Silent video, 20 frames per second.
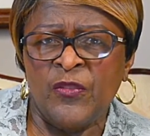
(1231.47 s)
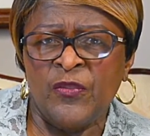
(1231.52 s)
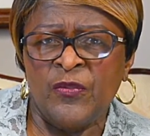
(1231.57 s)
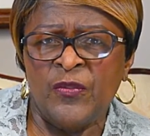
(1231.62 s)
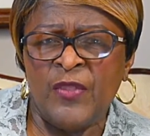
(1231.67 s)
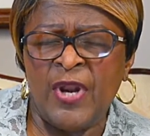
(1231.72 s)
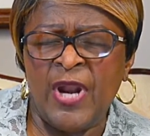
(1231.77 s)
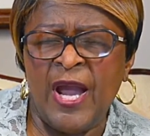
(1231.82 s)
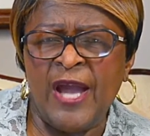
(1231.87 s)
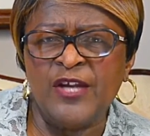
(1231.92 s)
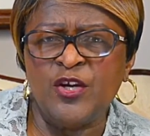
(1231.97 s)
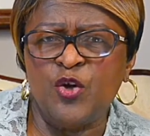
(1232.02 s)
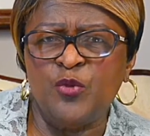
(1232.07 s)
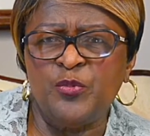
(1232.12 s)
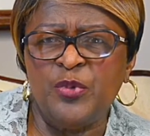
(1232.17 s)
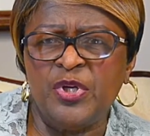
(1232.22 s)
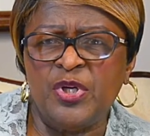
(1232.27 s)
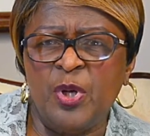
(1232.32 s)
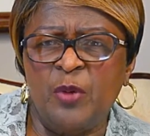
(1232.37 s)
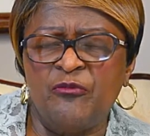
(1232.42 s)
that I don't
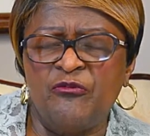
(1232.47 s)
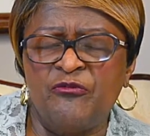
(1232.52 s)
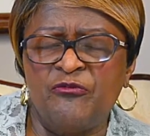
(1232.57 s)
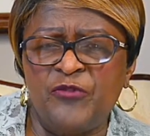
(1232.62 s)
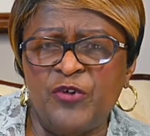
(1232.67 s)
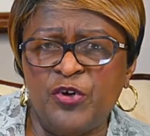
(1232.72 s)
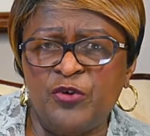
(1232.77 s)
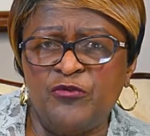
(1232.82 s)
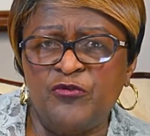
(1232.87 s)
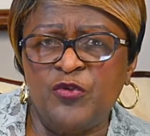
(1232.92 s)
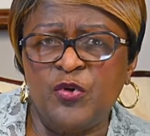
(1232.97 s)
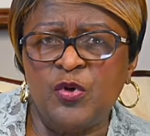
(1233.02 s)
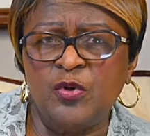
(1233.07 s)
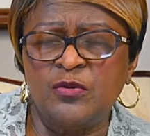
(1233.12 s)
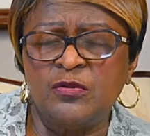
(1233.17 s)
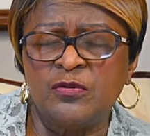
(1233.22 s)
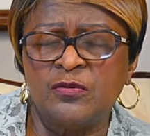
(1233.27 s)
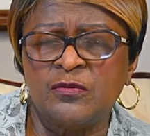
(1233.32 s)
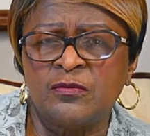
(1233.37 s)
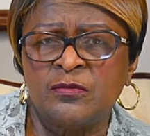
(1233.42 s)
become
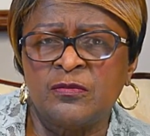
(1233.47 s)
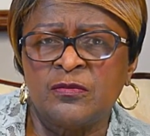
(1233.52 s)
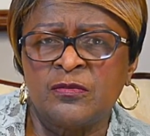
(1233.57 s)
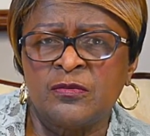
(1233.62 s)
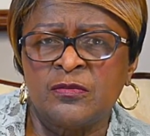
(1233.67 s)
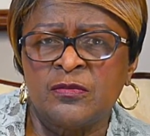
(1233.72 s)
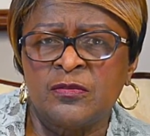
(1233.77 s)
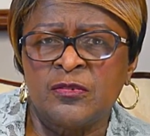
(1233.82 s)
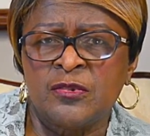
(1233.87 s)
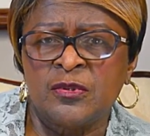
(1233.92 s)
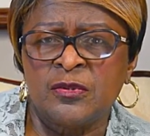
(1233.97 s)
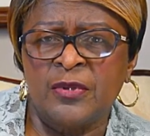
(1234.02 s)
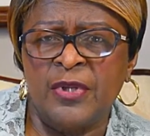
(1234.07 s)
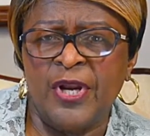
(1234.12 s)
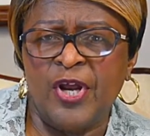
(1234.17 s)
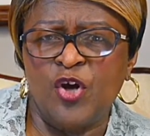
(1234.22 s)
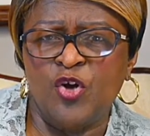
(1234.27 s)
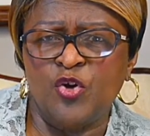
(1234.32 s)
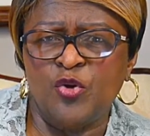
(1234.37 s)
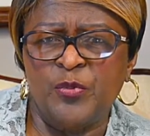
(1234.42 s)
fearful, that I
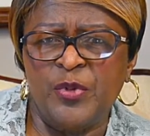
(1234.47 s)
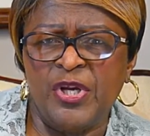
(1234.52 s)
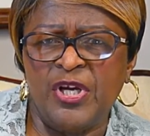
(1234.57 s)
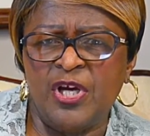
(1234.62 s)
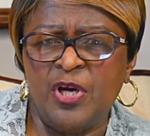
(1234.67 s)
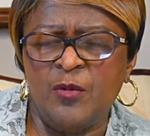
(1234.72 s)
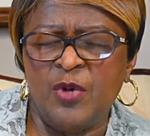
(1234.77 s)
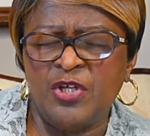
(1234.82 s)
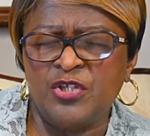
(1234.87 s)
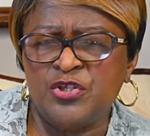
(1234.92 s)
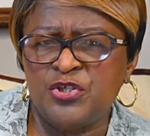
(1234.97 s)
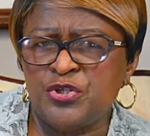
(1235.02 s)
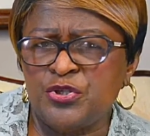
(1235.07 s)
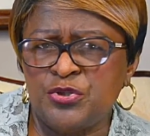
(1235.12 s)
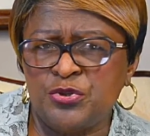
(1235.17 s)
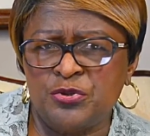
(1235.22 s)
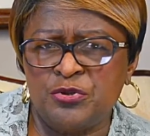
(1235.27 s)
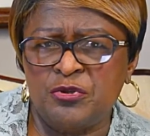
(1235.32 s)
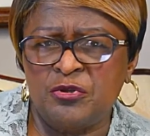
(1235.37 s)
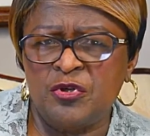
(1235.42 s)
don't become
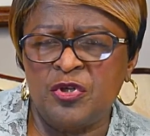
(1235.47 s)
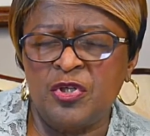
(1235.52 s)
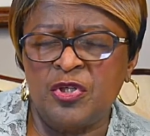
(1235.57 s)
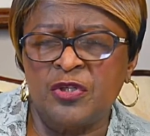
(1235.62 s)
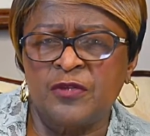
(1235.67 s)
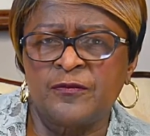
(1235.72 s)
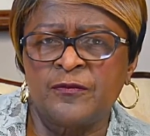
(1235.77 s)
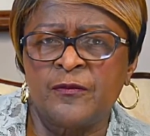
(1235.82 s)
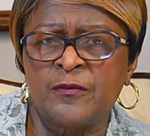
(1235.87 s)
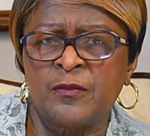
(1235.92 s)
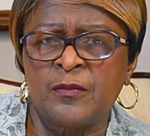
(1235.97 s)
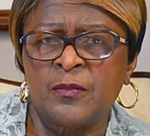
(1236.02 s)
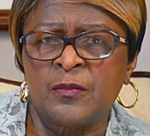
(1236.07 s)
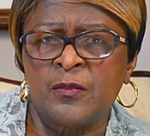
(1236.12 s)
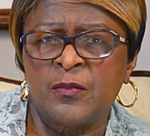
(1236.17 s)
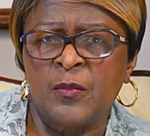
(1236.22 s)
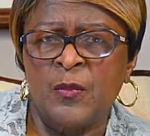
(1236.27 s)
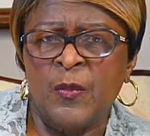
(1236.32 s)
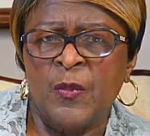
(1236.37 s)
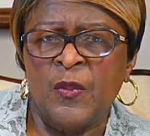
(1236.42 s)
unsure,
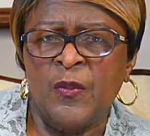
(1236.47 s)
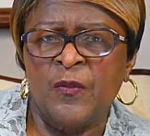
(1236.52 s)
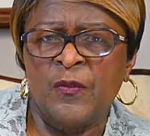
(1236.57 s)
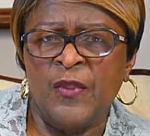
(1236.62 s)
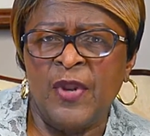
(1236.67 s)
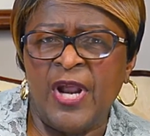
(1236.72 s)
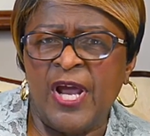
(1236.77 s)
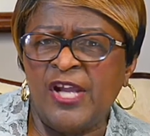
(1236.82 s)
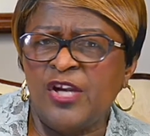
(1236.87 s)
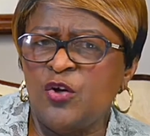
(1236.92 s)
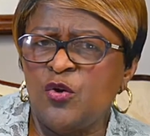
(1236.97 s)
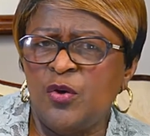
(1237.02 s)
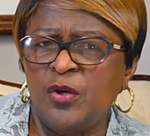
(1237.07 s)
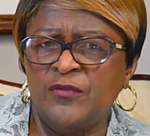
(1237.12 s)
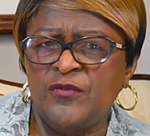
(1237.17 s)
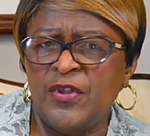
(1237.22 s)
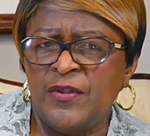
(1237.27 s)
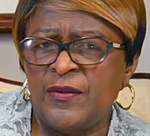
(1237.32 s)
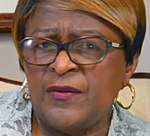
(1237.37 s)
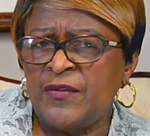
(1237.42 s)
that I don't,
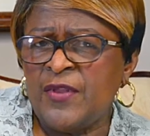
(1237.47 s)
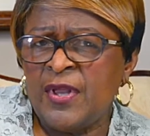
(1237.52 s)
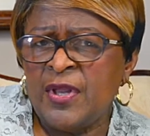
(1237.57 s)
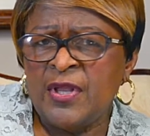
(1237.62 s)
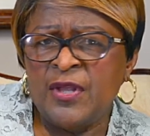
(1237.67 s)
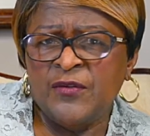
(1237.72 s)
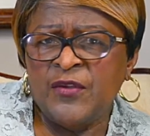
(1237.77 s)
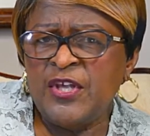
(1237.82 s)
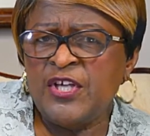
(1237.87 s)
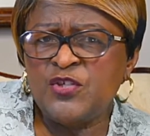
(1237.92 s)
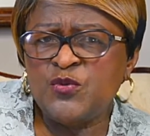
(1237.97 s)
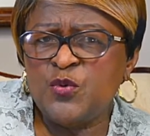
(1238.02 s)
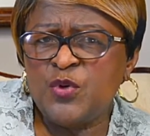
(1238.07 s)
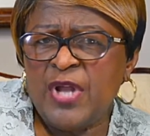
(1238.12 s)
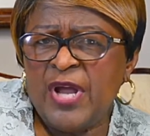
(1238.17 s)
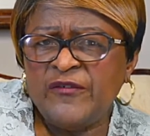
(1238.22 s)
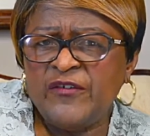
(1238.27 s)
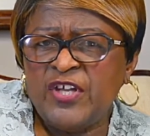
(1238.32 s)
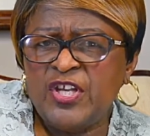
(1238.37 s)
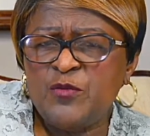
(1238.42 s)
his word
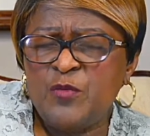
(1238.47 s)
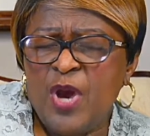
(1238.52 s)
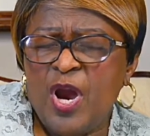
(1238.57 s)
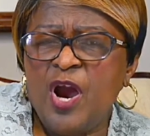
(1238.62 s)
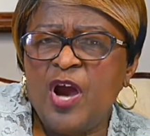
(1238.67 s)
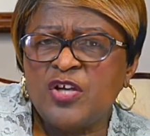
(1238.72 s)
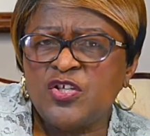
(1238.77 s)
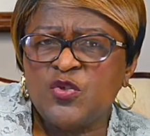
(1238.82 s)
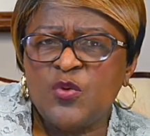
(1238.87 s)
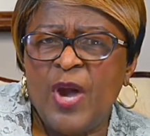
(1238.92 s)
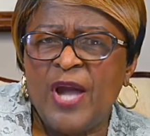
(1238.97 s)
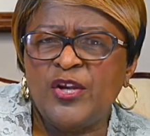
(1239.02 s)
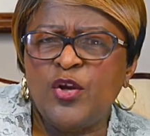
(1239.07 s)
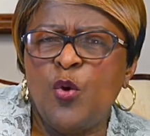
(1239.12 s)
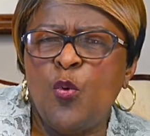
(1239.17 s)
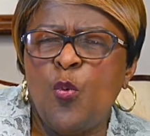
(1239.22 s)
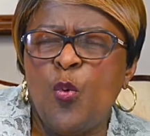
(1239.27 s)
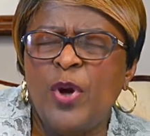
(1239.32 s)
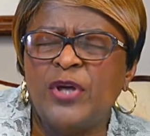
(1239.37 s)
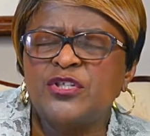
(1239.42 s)
I've hid in my heart, so I
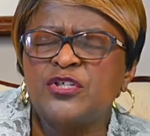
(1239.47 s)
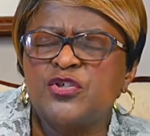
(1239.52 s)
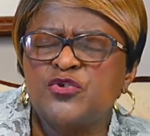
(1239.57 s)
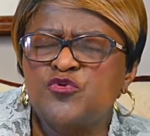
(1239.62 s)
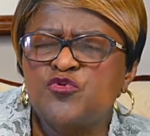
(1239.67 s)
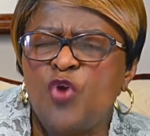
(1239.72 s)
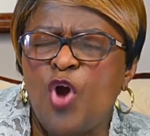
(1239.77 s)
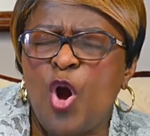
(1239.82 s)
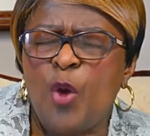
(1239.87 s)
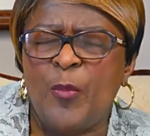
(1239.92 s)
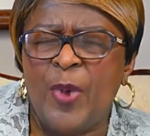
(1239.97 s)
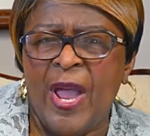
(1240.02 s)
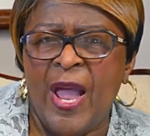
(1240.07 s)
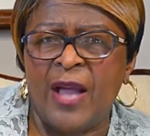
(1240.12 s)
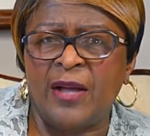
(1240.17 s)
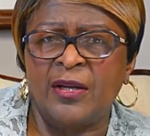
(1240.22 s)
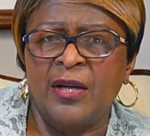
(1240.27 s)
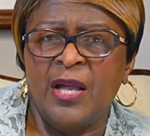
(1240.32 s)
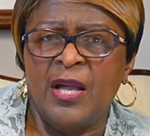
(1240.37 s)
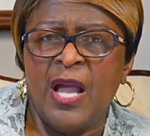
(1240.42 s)
don't want to draw
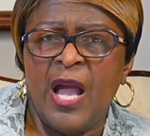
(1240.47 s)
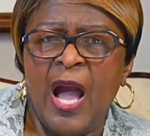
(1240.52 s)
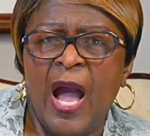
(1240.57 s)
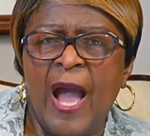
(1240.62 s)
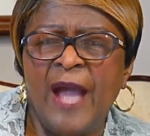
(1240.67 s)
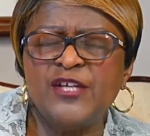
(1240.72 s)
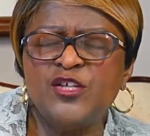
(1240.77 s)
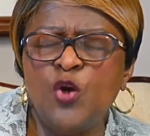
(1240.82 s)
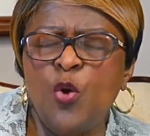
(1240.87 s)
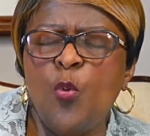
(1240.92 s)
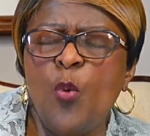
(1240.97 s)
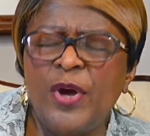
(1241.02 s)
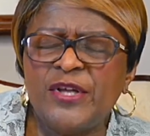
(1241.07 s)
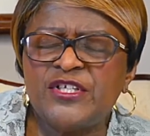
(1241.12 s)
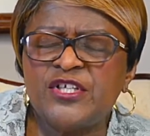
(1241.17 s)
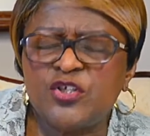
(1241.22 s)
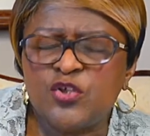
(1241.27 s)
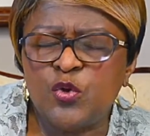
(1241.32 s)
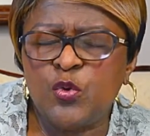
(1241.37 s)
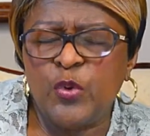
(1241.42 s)
back. I don't want
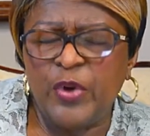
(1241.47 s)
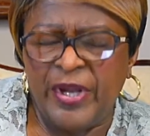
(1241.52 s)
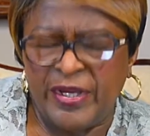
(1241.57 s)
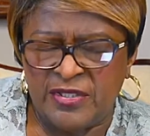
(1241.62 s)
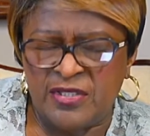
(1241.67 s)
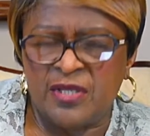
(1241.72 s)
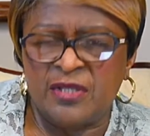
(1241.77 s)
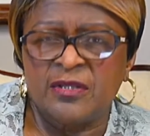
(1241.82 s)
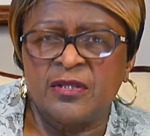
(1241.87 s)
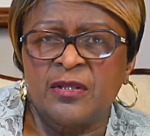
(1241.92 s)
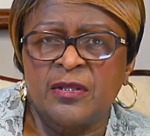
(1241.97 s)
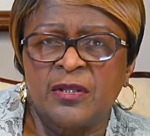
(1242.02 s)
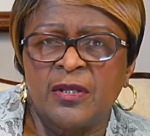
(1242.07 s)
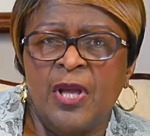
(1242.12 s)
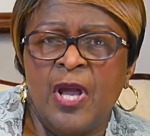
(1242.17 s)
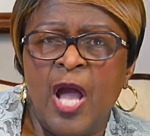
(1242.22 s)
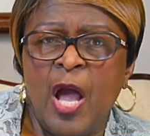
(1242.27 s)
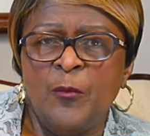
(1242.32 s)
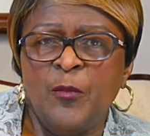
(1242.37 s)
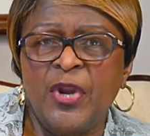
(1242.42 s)
to quit,
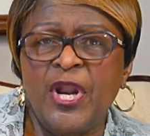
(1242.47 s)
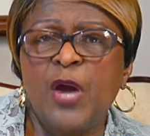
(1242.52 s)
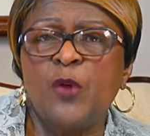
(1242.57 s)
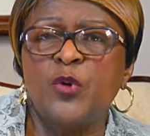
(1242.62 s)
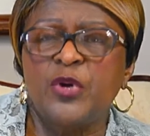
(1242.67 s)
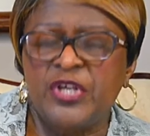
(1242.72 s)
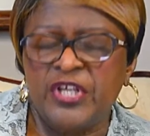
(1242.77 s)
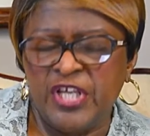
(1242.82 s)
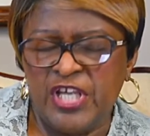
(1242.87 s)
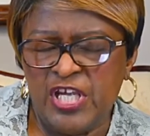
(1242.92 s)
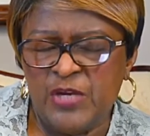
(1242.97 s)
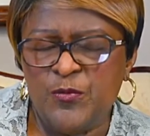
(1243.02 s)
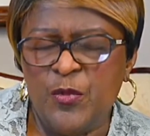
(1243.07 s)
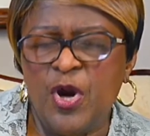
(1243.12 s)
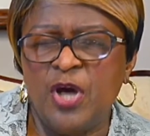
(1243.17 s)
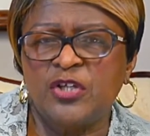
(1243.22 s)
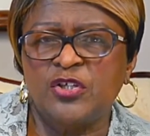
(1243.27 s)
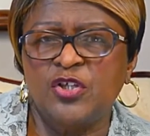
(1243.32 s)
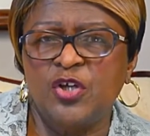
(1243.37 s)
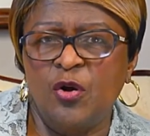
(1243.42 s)
but I want to keep
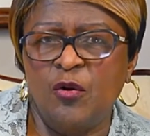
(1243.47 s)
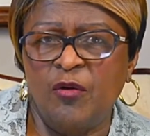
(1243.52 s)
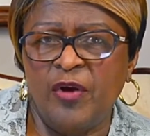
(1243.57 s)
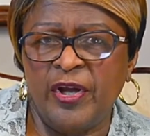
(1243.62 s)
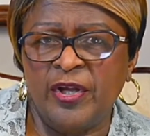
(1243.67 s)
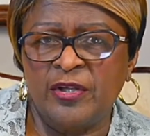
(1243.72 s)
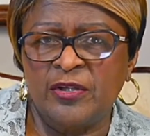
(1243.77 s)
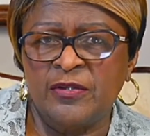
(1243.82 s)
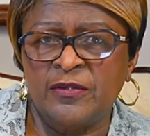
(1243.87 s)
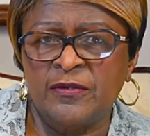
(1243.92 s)
on going.